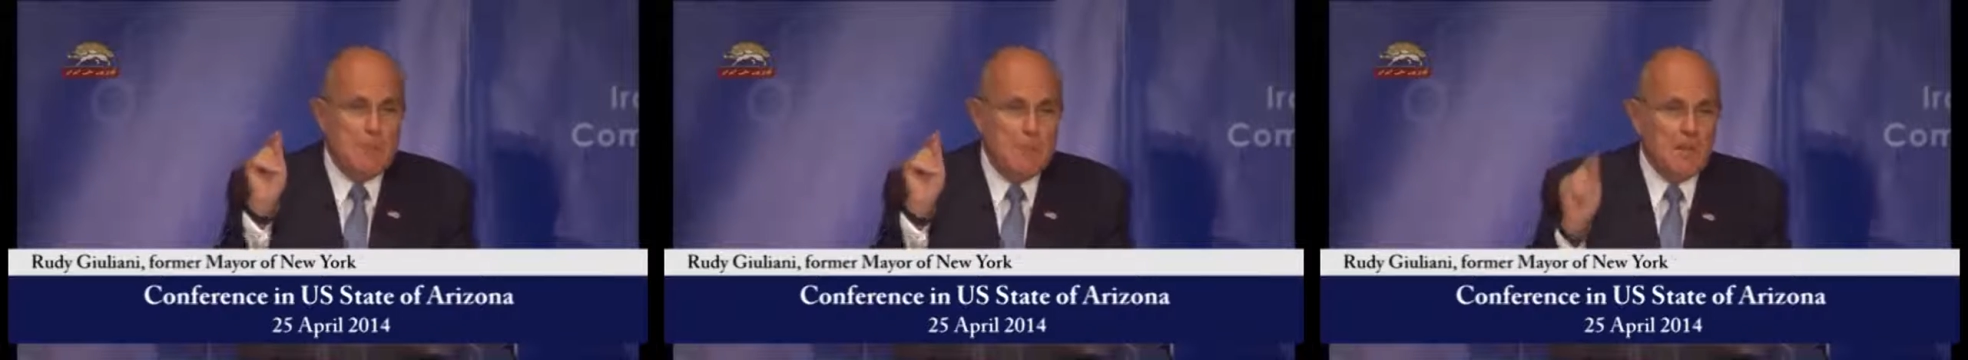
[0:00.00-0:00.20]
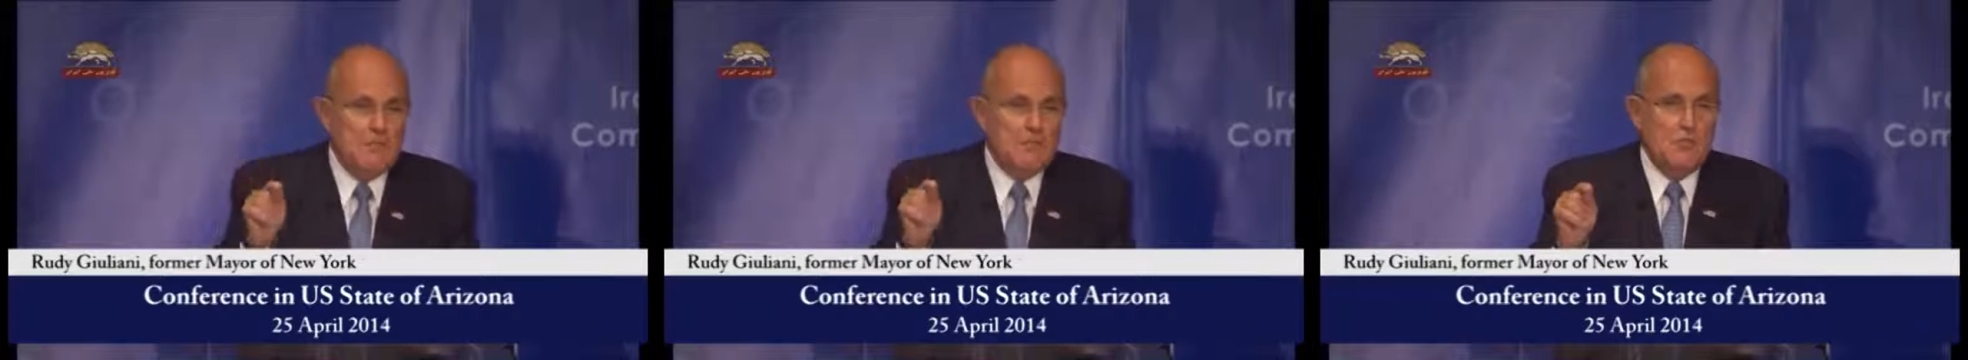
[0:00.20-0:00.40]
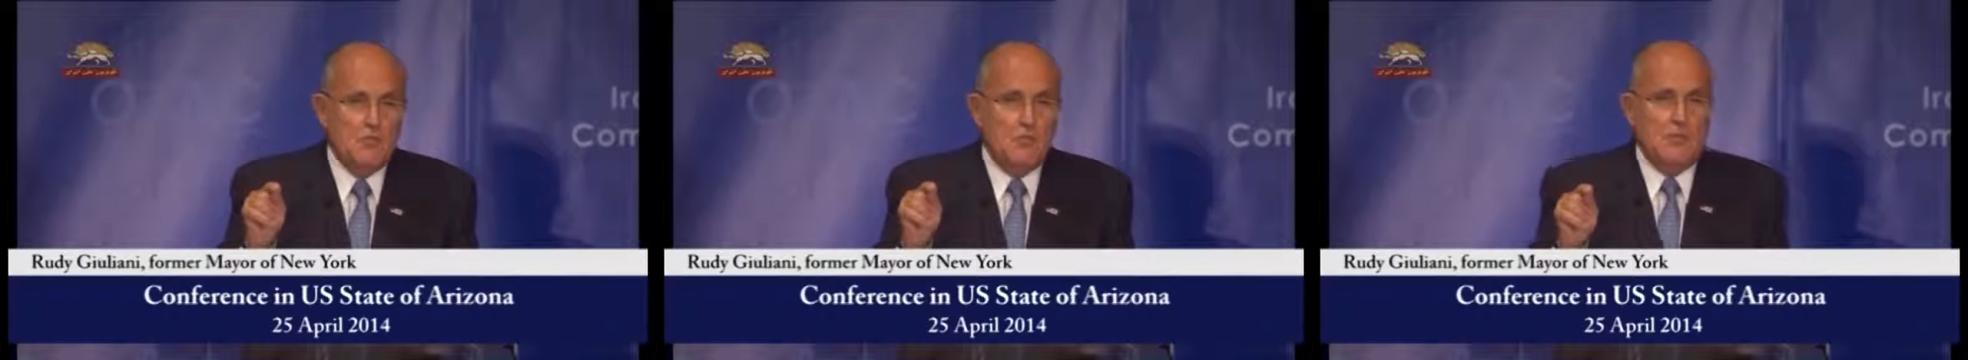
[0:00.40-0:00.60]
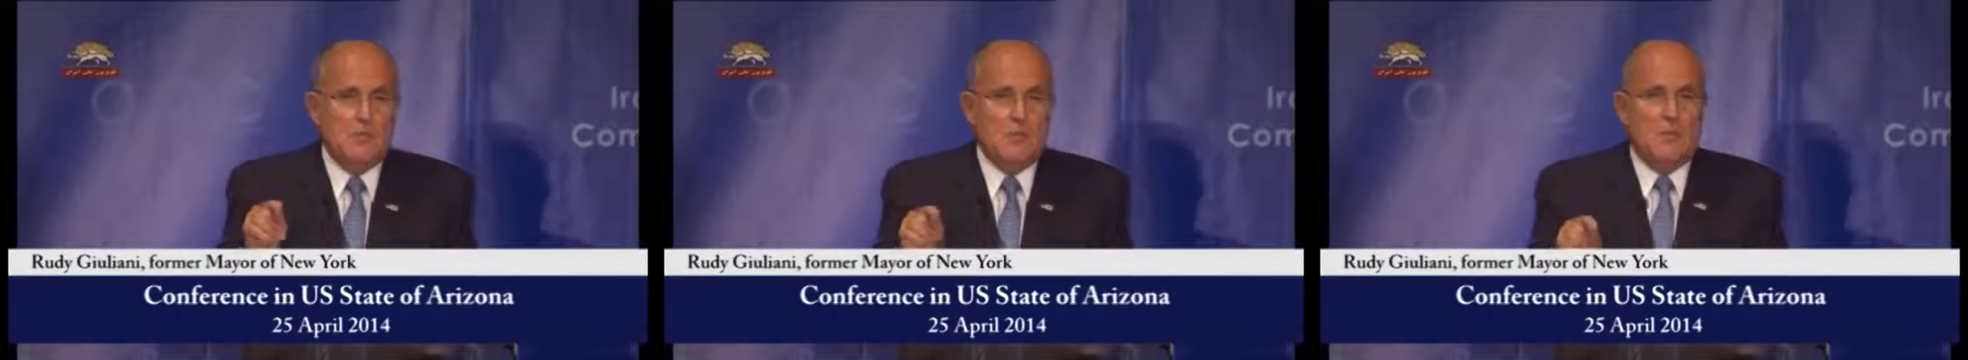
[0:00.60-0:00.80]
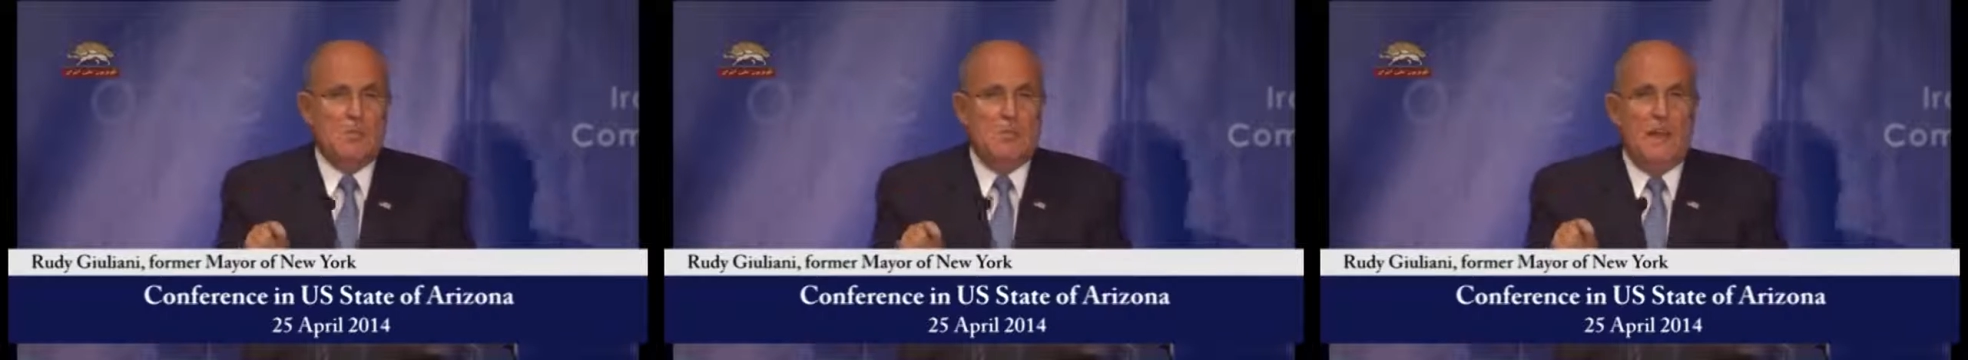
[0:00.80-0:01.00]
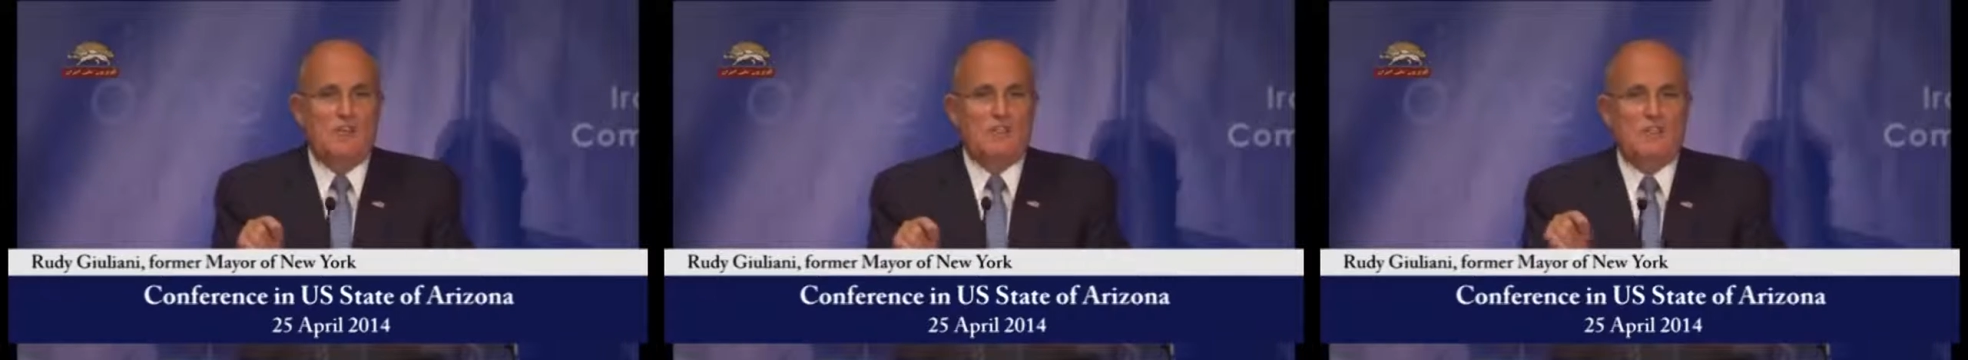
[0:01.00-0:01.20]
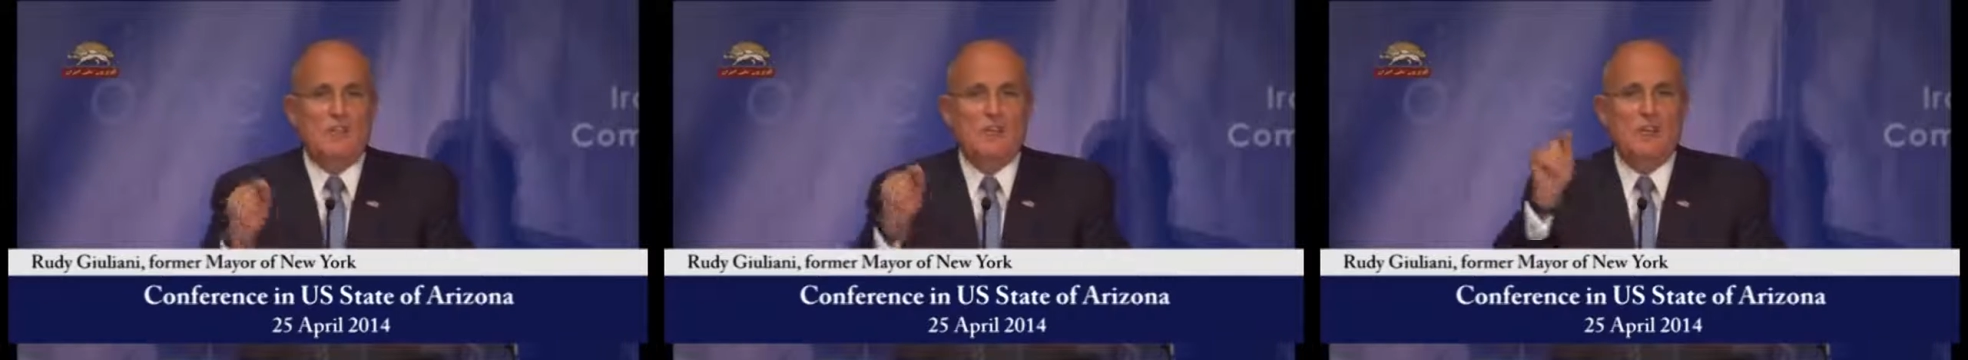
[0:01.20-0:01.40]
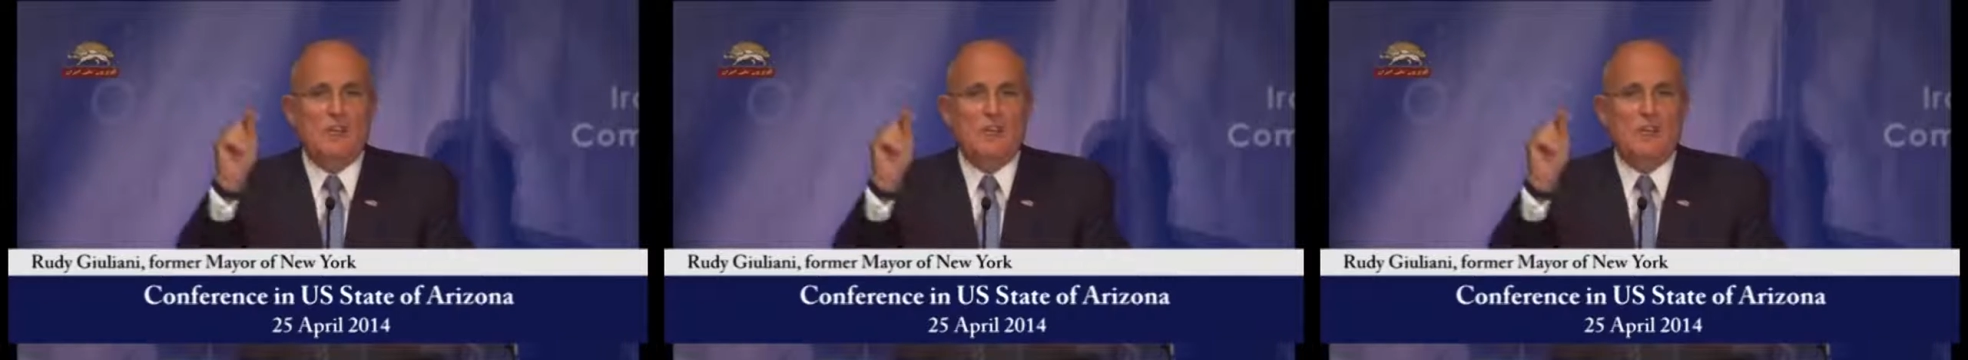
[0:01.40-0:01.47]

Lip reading: bit of nuclear capacity,